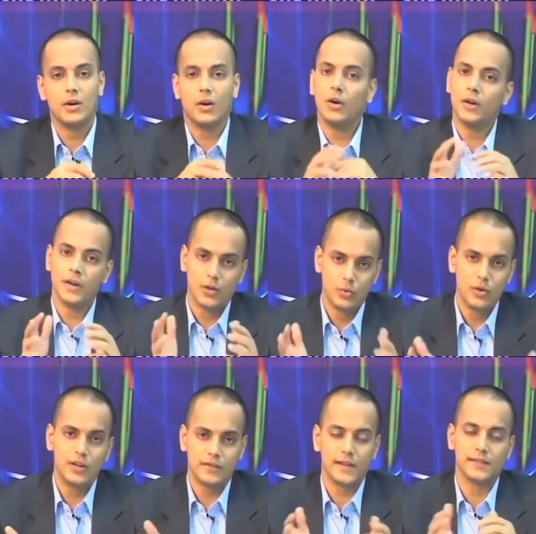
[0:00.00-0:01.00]
uh, in a
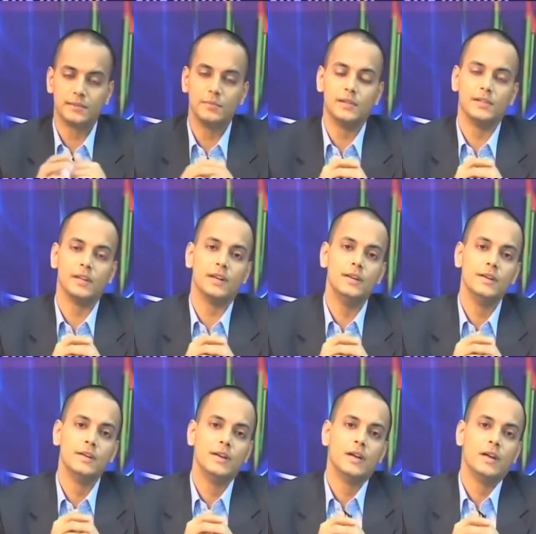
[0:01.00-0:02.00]
2D sense basically
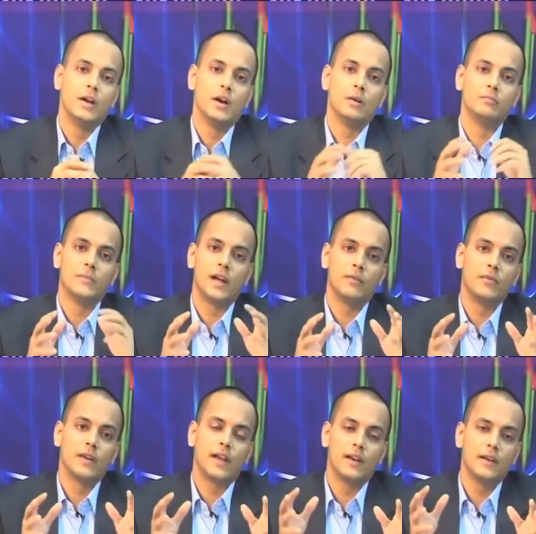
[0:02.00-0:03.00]
um, that
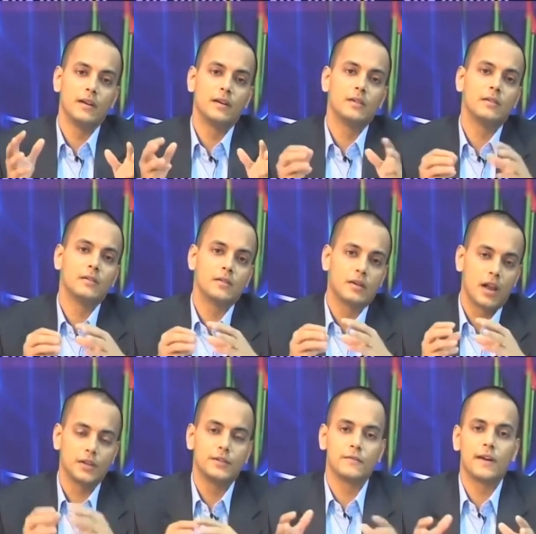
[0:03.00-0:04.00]
we can
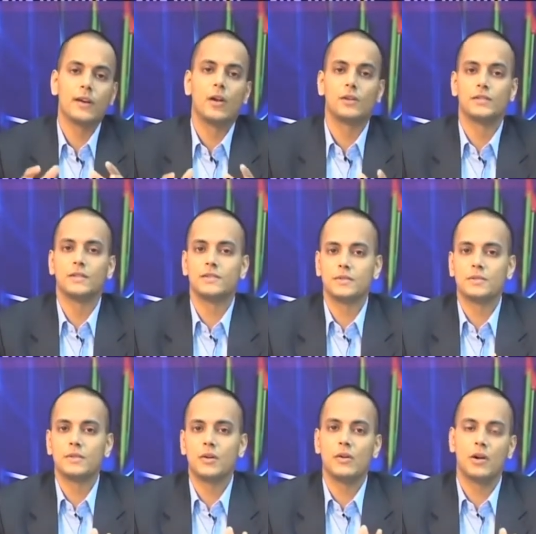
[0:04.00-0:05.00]
classify losses
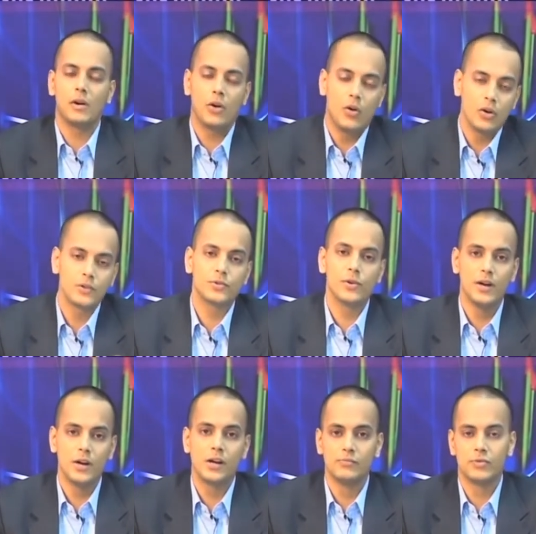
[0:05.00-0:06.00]
also
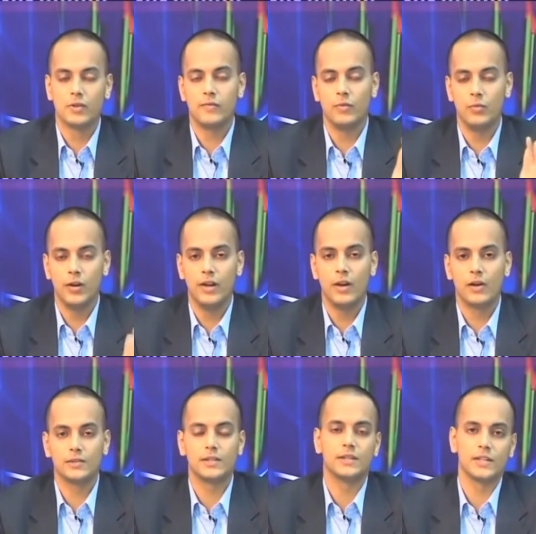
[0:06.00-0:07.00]
in terms of 2D
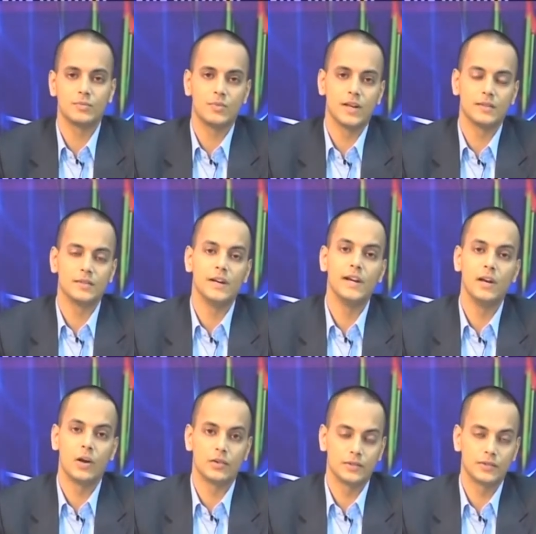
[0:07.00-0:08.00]
losses as well as 3D
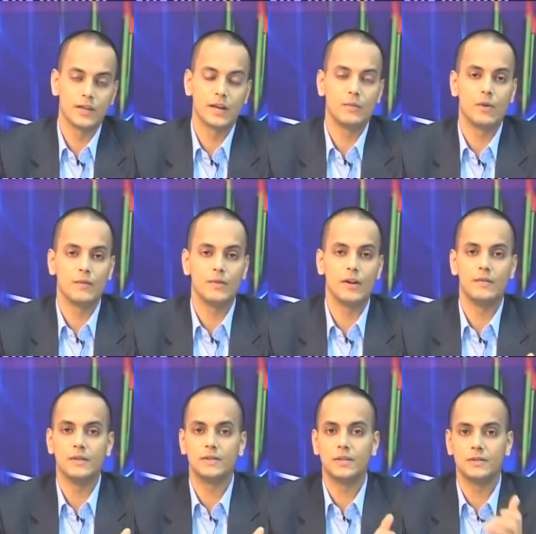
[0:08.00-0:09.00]
losses like what we have
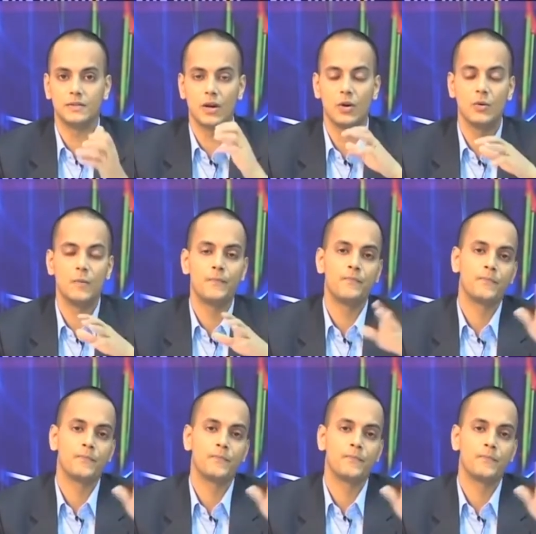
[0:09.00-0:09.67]
discussed now.